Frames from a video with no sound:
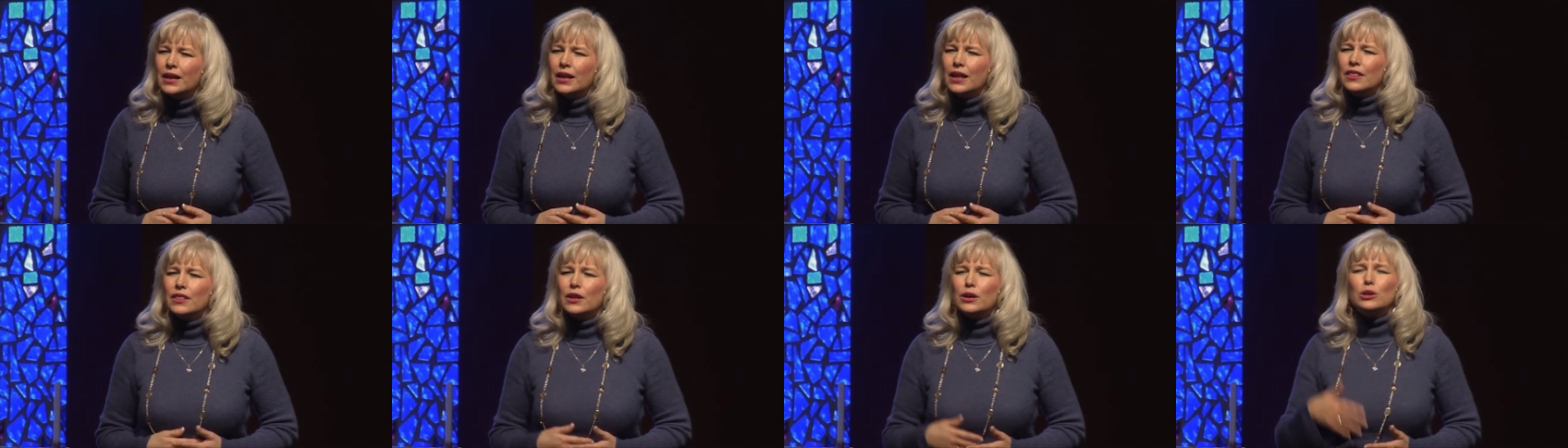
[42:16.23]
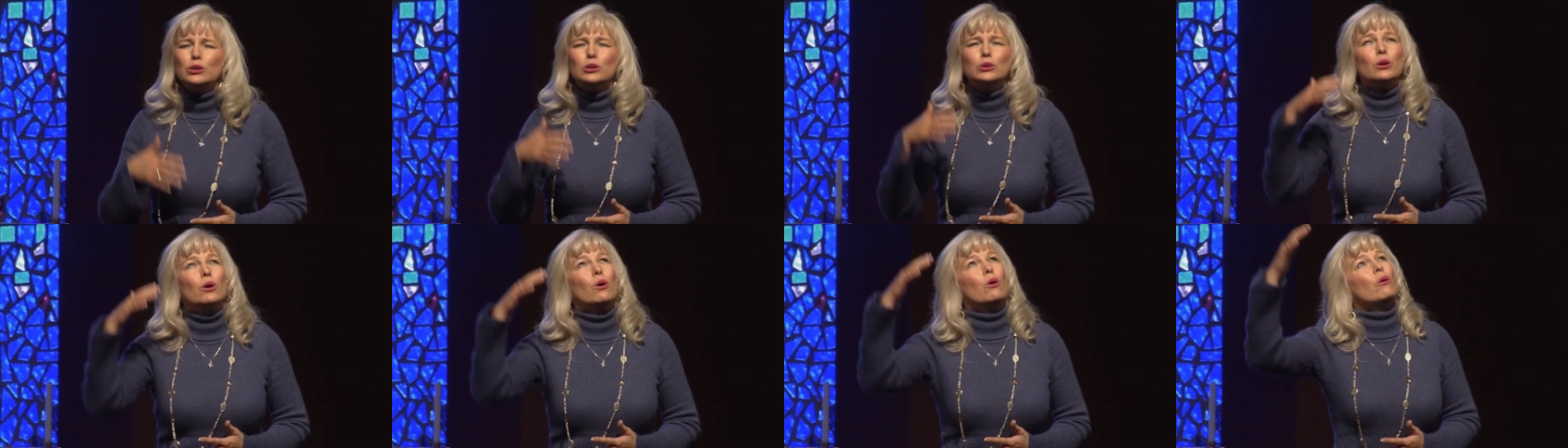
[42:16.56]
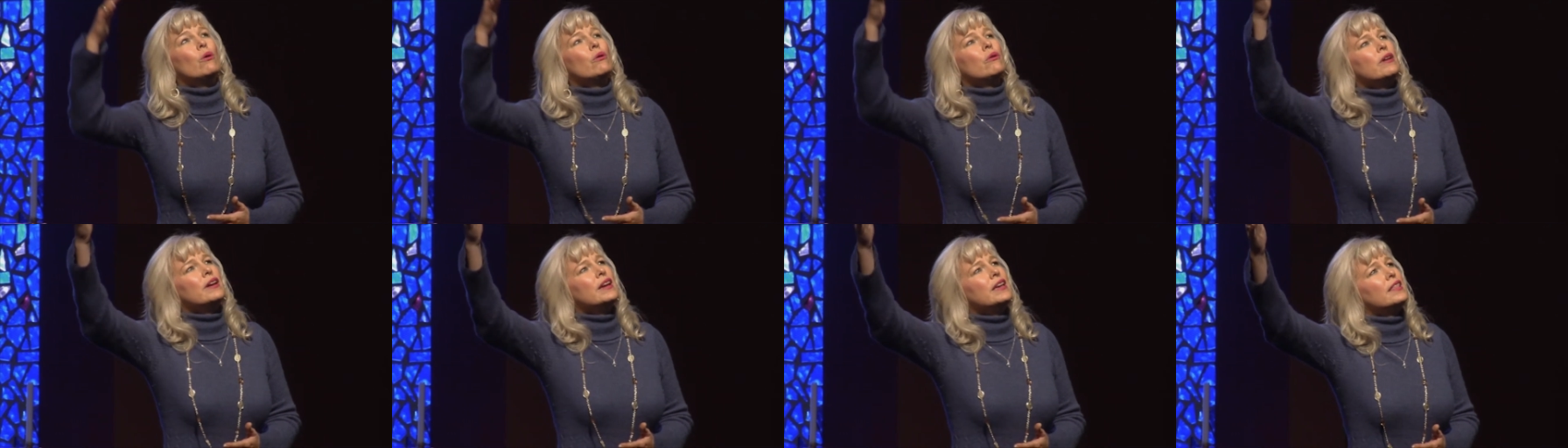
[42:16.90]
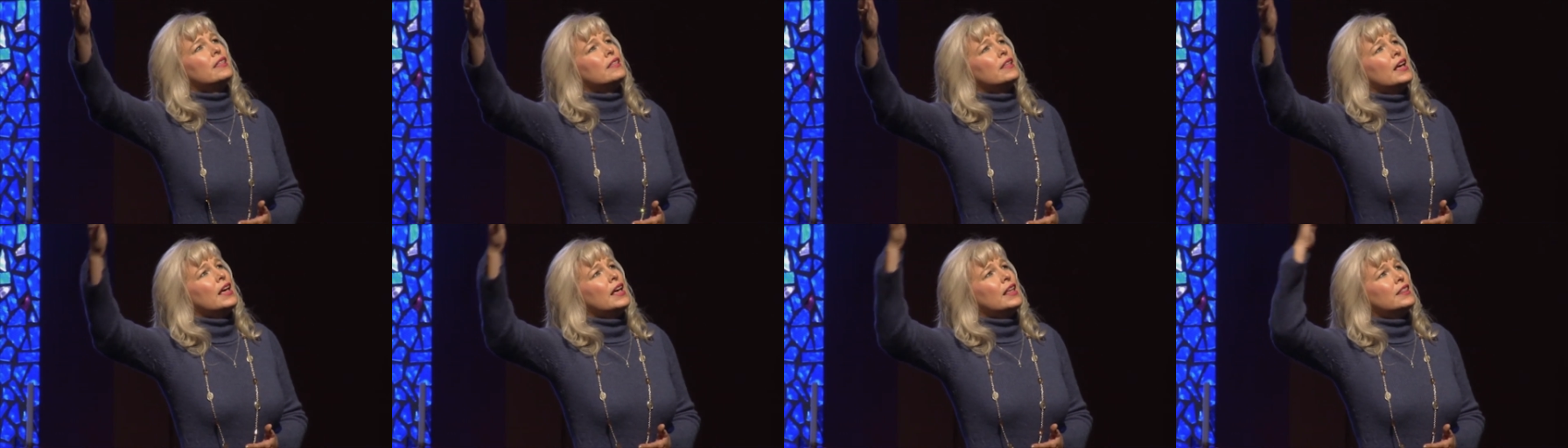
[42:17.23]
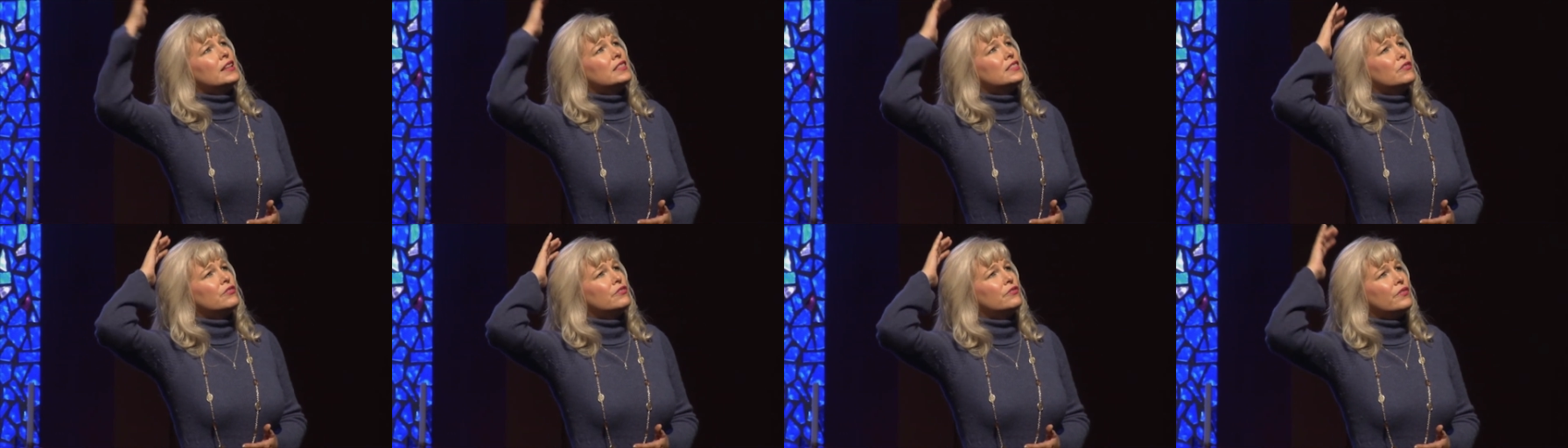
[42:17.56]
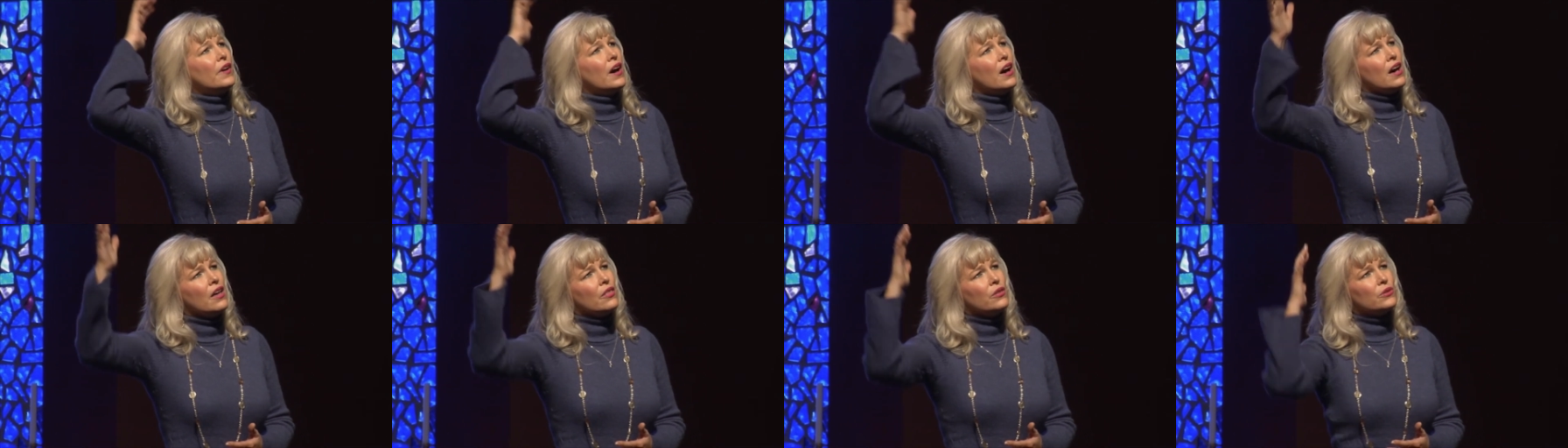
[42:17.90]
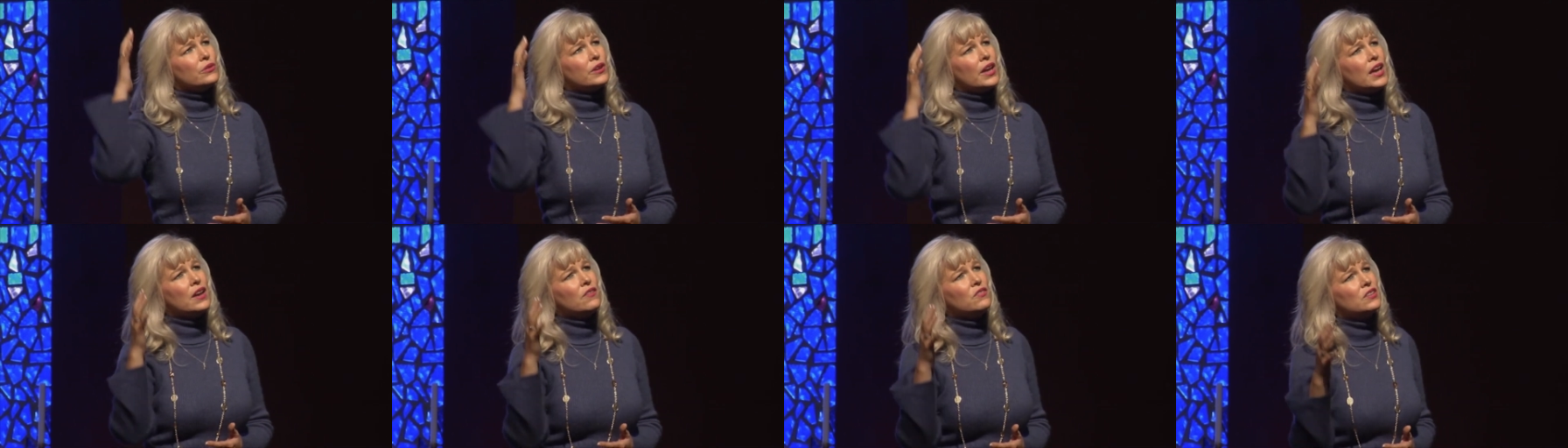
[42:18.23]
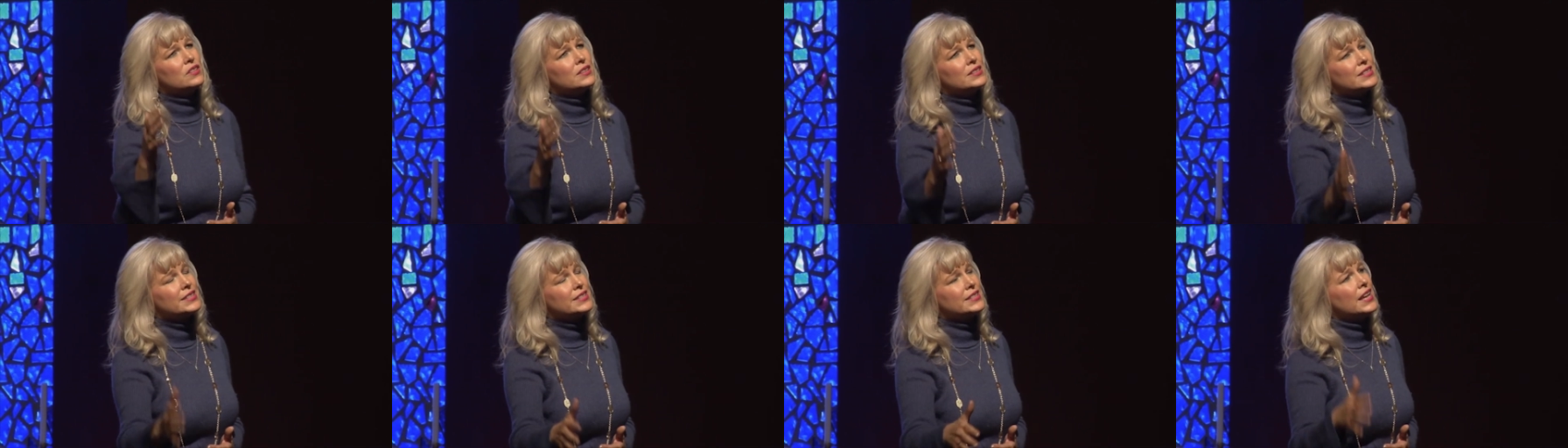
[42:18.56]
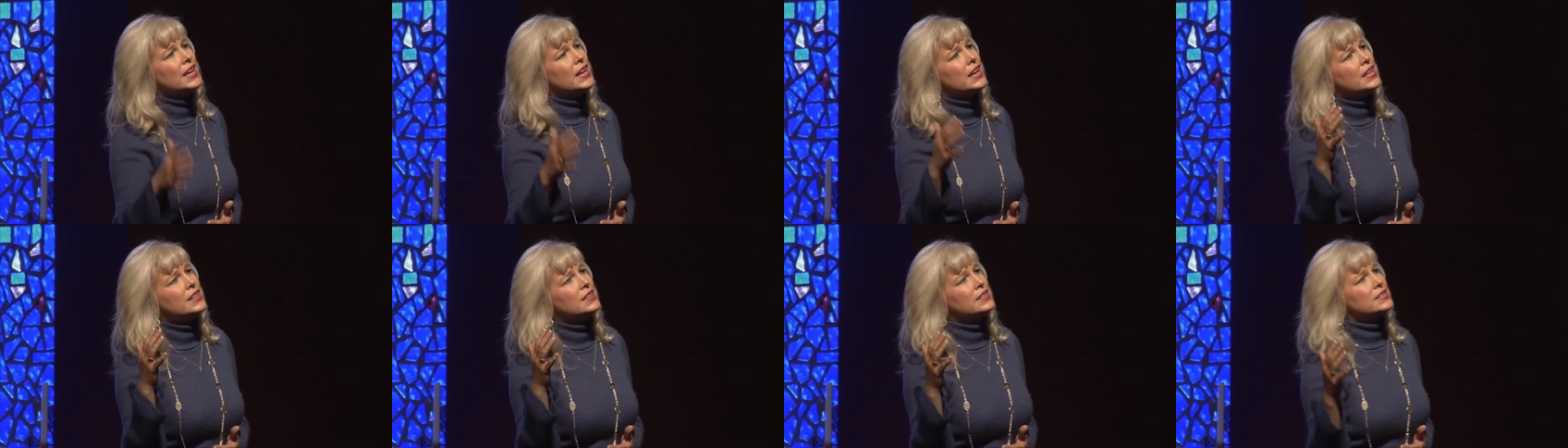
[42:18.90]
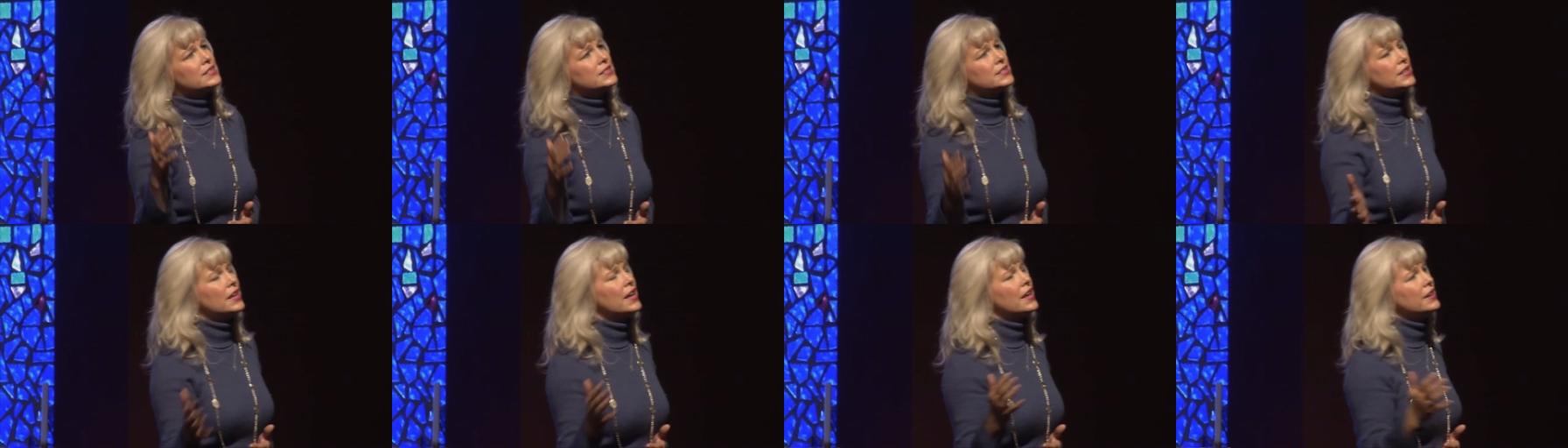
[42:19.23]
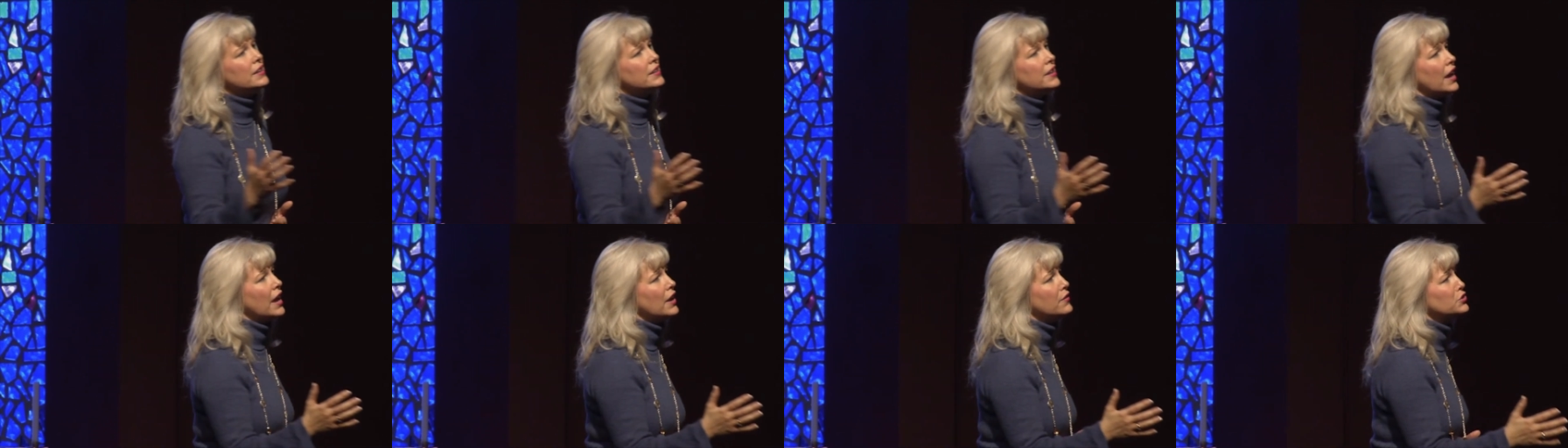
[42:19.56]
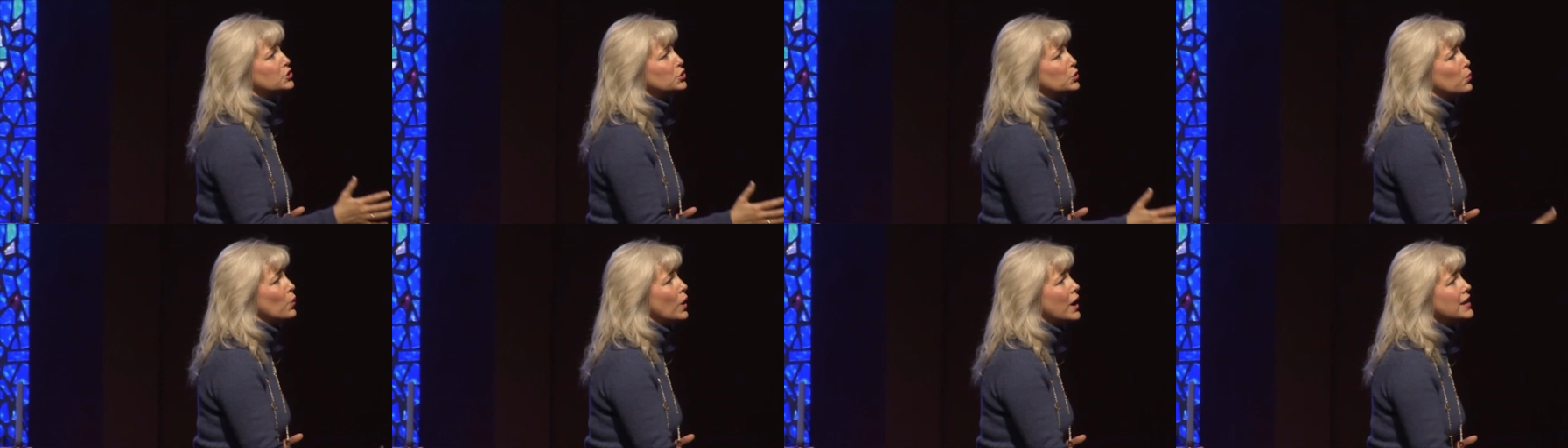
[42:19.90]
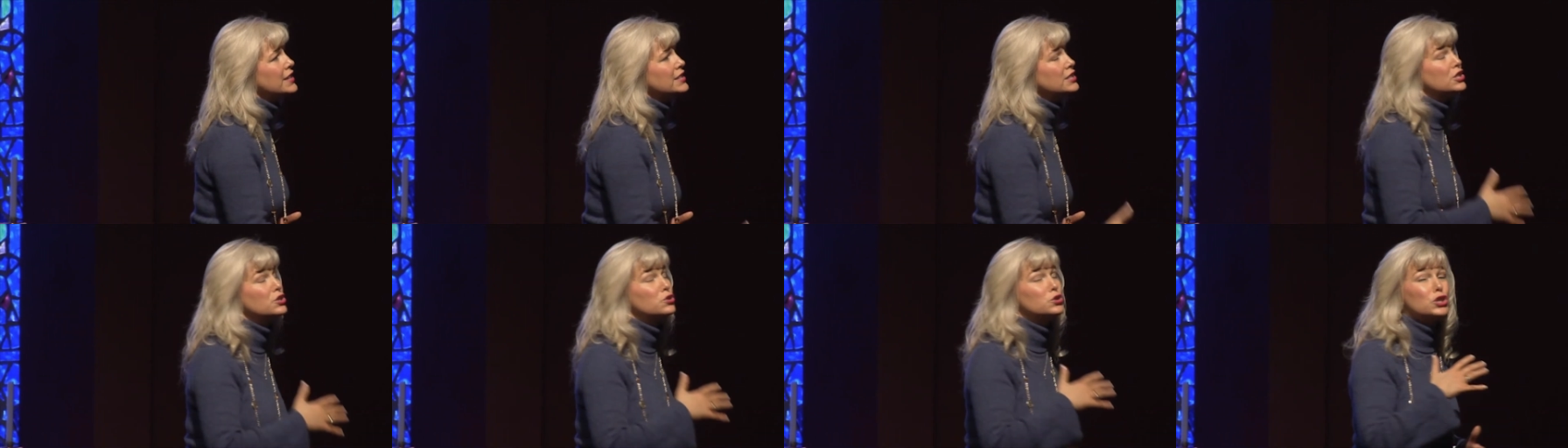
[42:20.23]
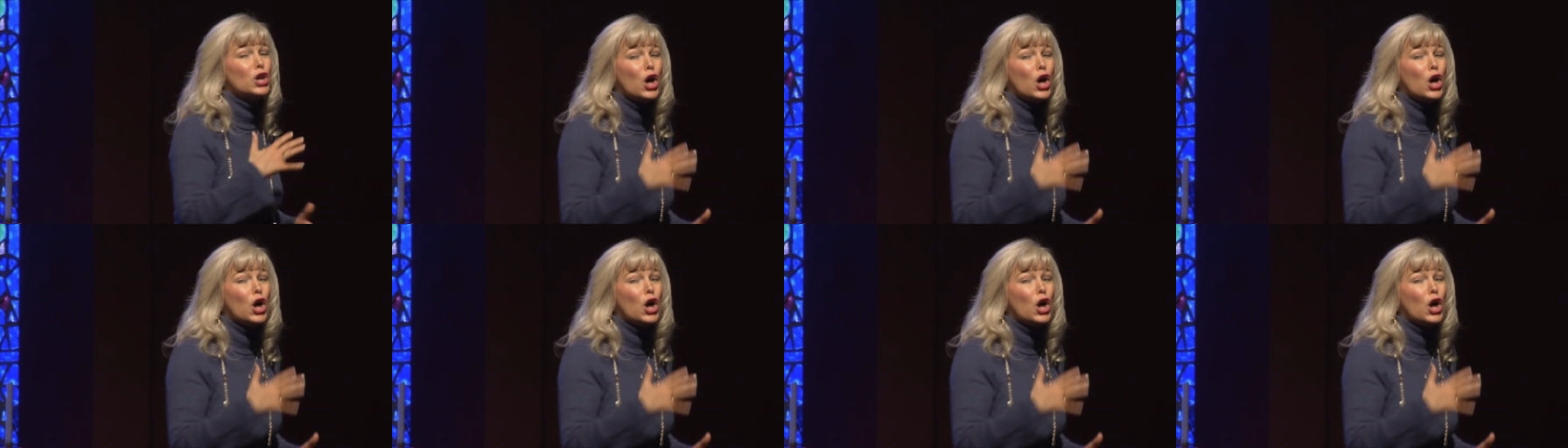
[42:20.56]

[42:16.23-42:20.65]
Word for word: The glory that the Father gave to the Son, the Son gave to us, so